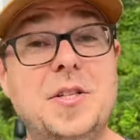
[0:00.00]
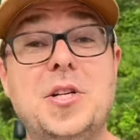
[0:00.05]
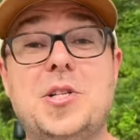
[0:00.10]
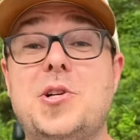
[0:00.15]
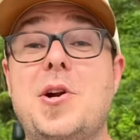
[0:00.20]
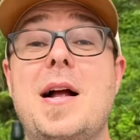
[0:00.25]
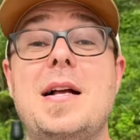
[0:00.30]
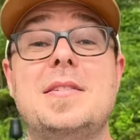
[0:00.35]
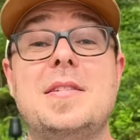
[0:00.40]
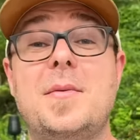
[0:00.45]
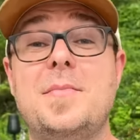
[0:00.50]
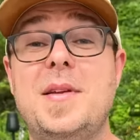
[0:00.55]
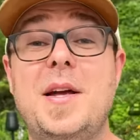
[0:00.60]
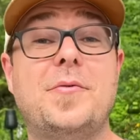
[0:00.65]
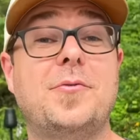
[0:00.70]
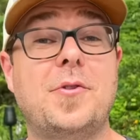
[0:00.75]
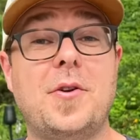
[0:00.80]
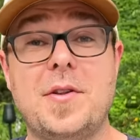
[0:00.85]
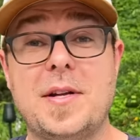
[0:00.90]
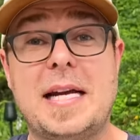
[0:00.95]
just trying something
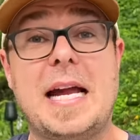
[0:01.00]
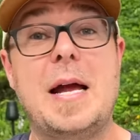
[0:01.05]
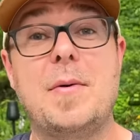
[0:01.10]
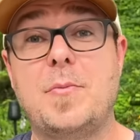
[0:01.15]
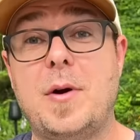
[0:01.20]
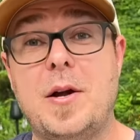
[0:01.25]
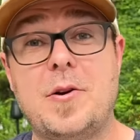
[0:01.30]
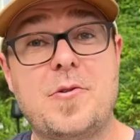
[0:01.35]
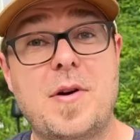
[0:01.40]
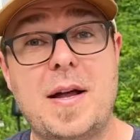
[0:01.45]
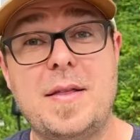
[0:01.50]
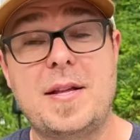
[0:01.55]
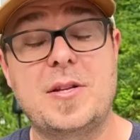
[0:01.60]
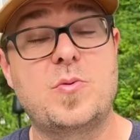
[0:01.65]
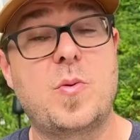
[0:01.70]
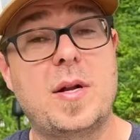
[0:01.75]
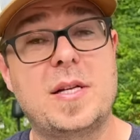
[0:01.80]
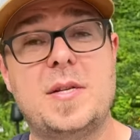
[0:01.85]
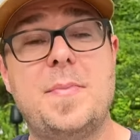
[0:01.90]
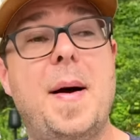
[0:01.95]
different on the campground, right? That's
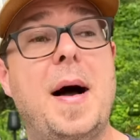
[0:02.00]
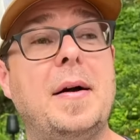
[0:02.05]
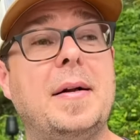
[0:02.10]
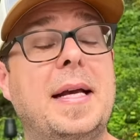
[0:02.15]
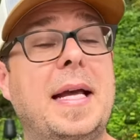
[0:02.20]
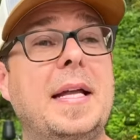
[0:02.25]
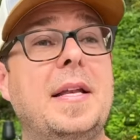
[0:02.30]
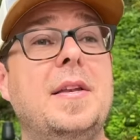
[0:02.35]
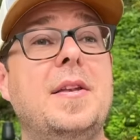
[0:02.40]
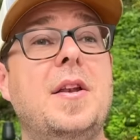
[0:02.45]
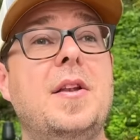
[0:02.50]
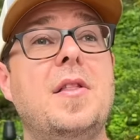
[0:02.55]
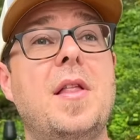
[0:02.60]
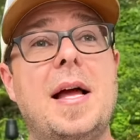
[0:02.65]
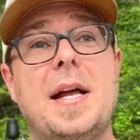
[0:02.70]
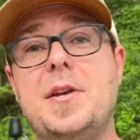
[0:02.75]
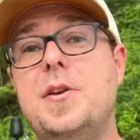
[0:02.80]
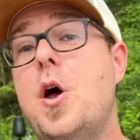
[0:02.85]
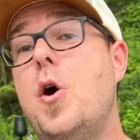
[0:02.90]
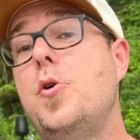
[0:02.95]
what it's about. Getting,
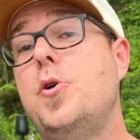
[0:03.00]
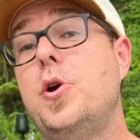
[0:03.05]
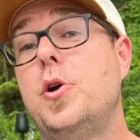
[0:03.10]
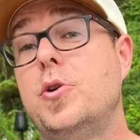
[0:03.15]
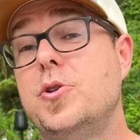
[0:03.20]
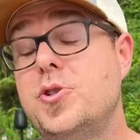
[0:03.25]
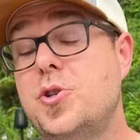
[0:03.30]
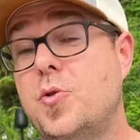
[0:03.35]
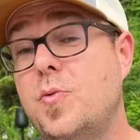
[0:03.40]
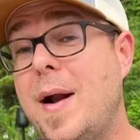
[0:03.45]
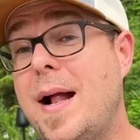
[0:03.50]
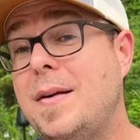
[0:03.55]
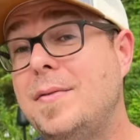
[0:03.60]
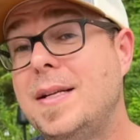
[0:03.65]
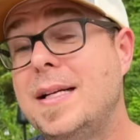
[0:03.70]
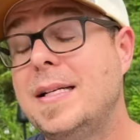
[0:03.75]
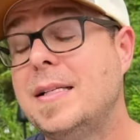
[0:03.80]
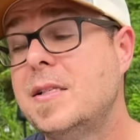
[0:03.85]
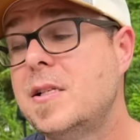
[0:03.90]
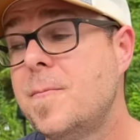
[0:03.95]
like, know your
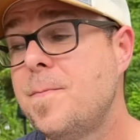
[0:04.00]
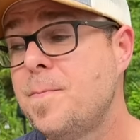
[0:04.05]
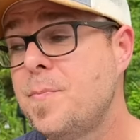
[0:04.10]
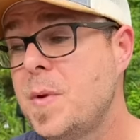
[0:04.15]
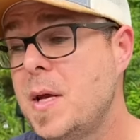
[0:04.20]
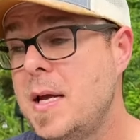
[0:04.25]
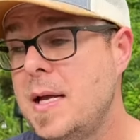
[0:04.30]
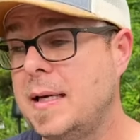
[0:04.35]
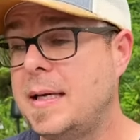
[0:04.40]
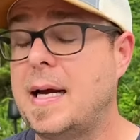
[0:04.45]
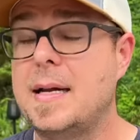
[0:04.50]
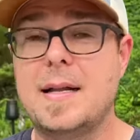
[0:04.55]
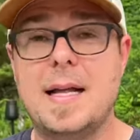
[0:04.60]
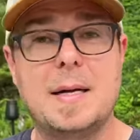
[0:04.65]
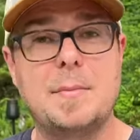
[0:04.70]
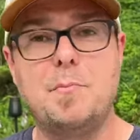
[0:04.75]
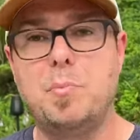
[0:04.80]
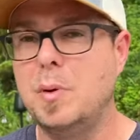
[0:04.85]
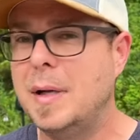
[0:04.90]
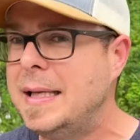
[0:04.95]
surroundings. Kind of
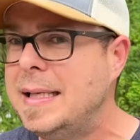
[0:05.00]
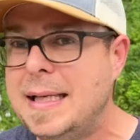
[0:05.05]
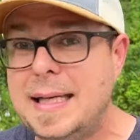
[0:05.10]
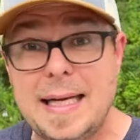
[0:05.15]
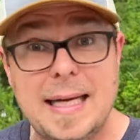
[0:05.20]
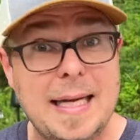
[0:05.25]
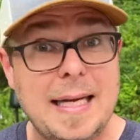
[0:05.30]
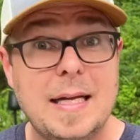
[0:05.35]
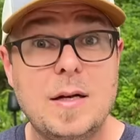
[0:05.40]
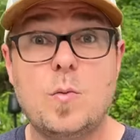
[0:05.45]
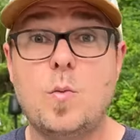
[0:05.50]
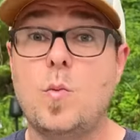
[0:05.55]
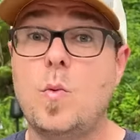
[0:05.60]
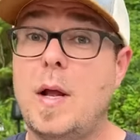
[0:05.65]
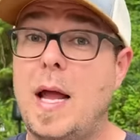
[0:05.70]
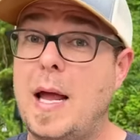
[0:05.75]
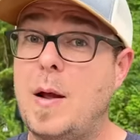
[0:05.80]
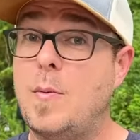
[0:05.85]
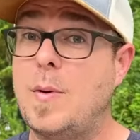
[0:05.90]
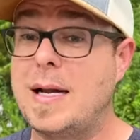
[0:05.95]
like blending in.
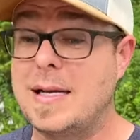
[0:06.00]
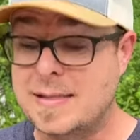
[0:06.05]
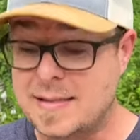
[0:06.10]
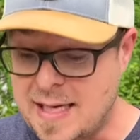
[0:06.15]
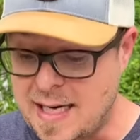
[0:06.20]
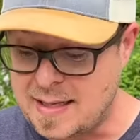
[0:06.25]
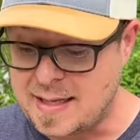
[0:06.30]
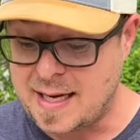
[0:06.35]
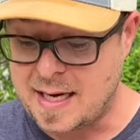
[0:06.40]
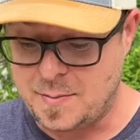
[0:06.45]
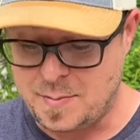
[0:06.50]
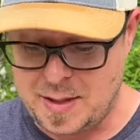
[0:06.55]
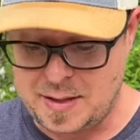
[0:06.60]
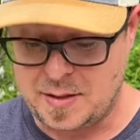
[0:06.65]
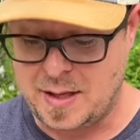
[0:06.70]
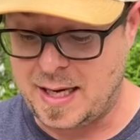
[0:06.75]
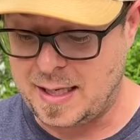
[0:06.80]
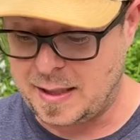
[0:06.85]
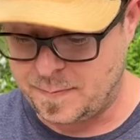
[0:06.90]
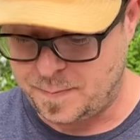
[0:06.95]
And when I say that, I mean,
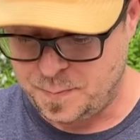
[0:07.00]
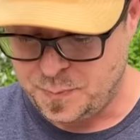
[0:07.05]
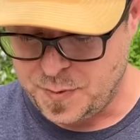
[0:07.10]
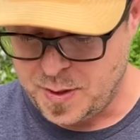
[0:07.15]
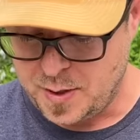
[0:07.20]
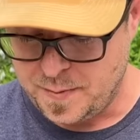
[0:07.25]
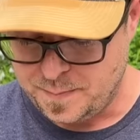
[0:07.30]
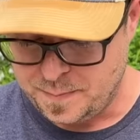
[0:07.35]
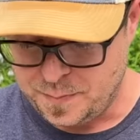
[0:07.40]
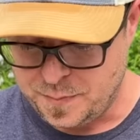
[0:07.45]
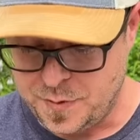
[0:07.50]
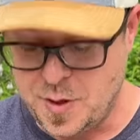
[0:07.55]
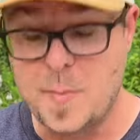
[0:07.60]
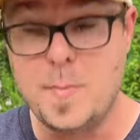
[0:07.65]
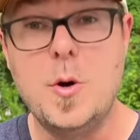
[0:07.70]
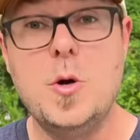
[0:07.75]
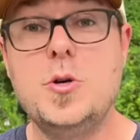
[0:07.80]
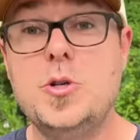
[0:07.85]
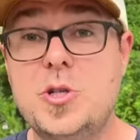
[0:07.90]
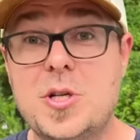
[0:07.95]
like, the
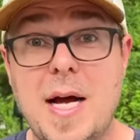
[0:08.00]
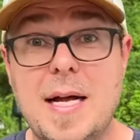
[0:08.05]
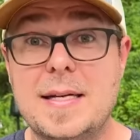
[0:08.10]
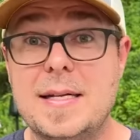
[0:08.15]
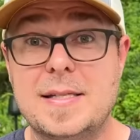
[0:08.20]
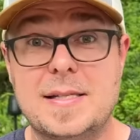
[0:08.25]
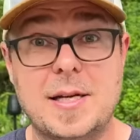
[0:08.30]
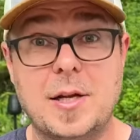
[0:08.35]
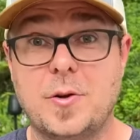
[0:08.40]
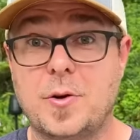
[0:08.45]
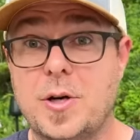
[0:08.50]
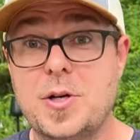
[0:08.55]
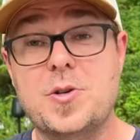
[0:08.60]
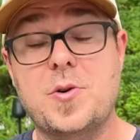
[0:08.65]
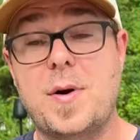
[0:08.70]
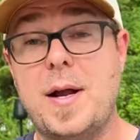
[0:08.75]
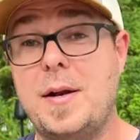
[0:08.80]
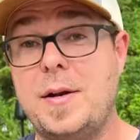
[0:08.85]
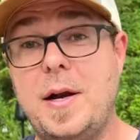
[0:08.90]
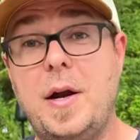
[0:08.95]
moonshine distilleries
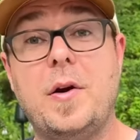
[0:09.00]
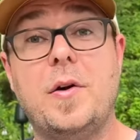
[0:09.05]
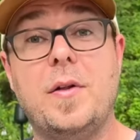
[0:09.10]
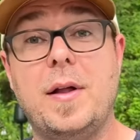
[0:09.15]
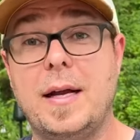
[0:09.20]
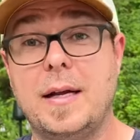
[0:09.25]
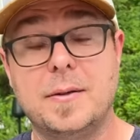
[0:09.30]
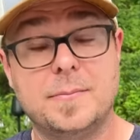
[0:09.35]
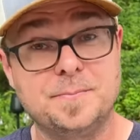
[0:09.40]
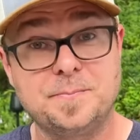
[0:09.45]
around here are, like,